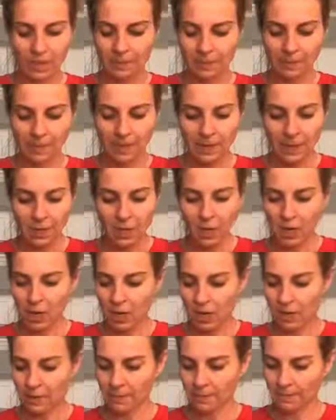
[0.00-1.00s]
top.
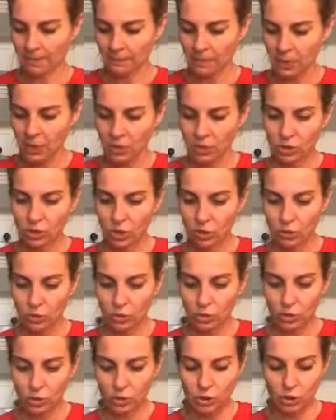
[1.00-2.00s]
Um, so
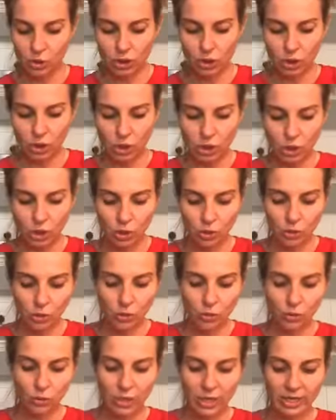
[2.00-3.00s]
do
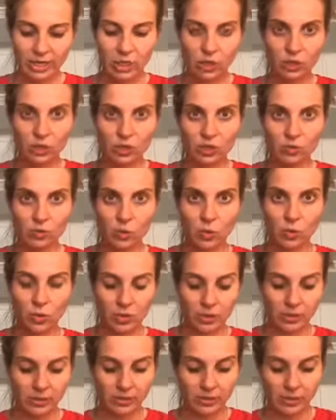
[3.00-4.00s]
you like your
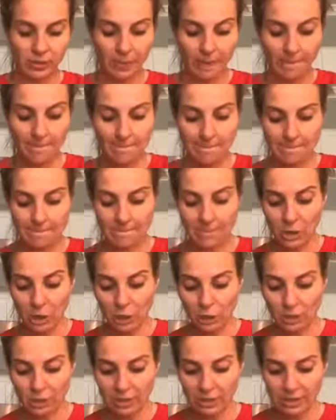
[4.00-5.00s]
s'mores
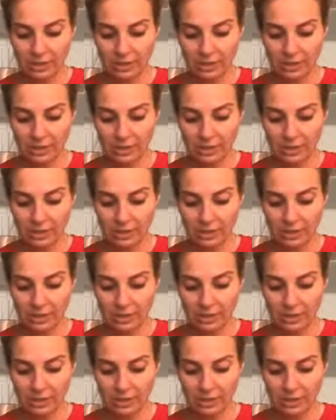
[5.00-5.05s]
burnt?